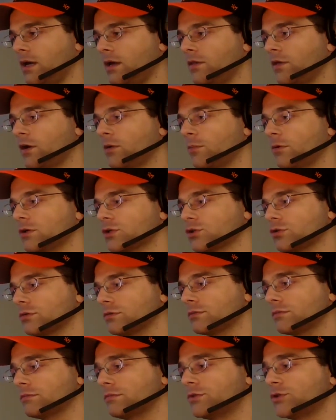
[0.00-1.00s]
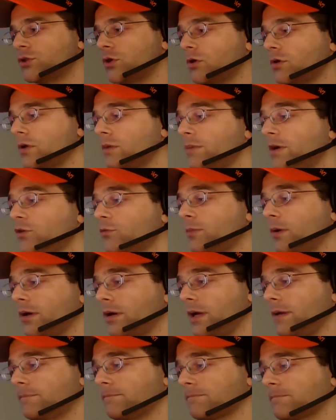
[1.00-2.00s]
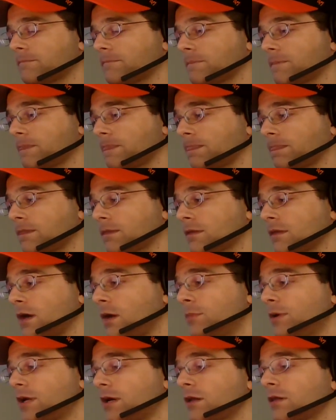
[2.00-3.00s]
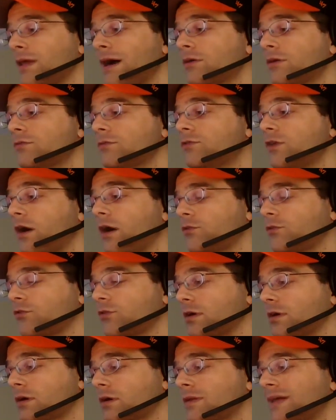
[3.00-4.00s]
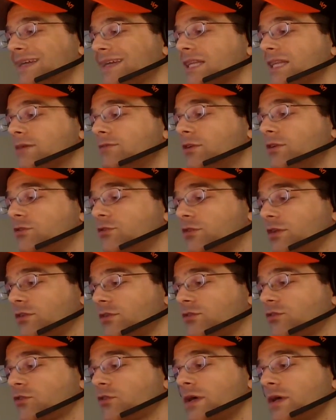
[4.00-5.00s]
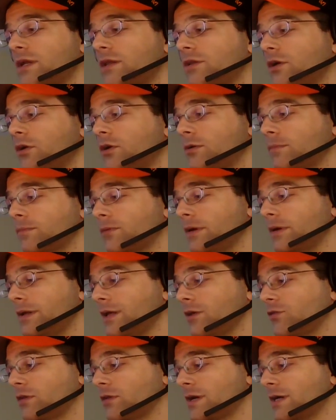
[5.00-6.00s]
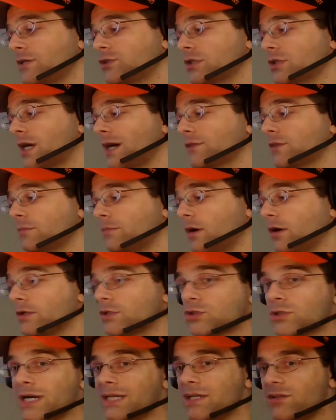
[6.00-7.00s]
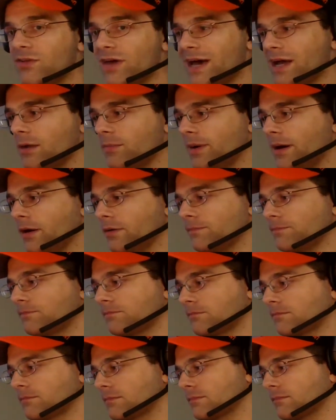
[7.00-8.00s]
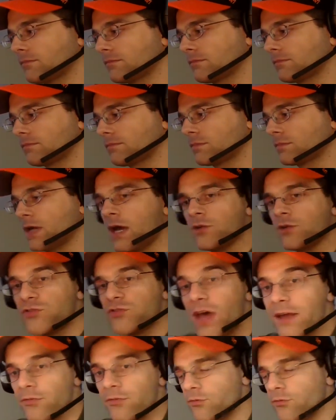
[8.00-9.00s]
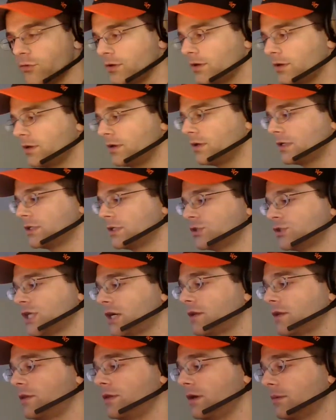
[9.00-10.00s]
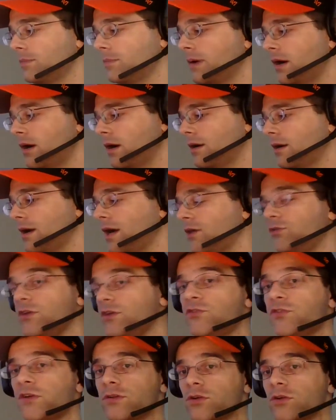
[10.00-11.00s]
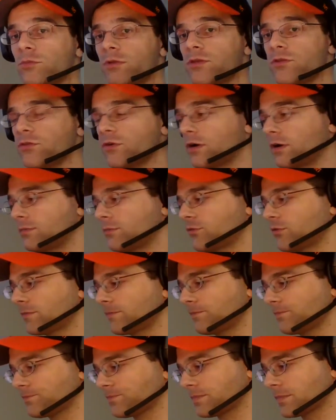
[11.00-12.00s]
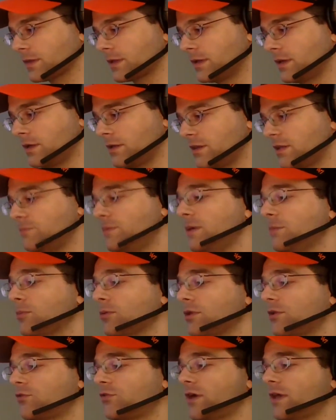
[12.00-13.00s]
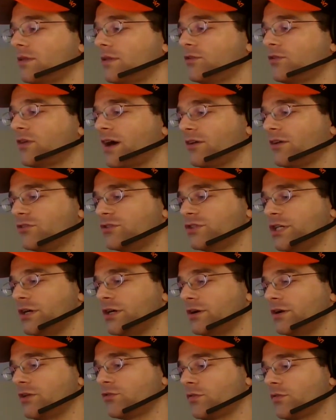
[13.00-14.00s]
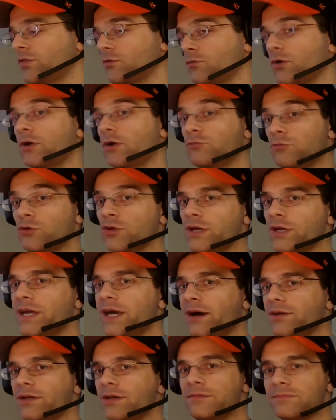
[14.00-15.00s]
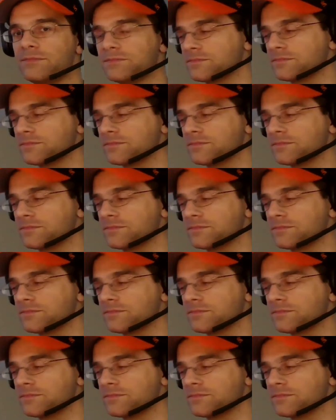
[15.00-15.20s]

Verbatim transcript: The commercial showed a baseball game. Amid a cloud of dust, Clyde Livingston slid into home plate as the catcher caught the ball and tried to tag him out. Safe! shouted the umpire as he signaled with his arms. The people at Stanley's house cheered as if the run really counted.